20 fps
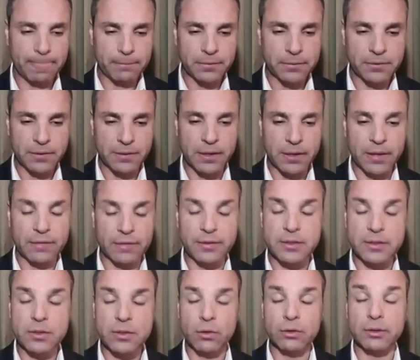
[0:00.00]
put together.
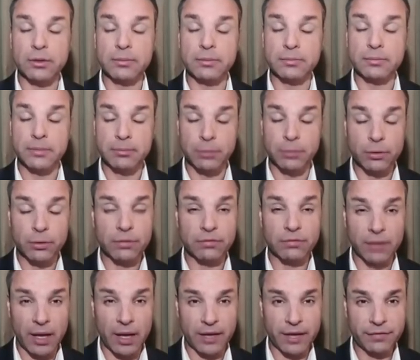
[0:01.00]
It's called the Book
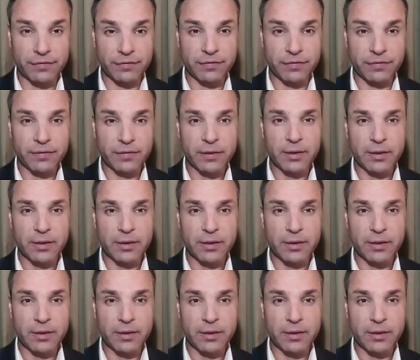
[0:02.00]
of Life.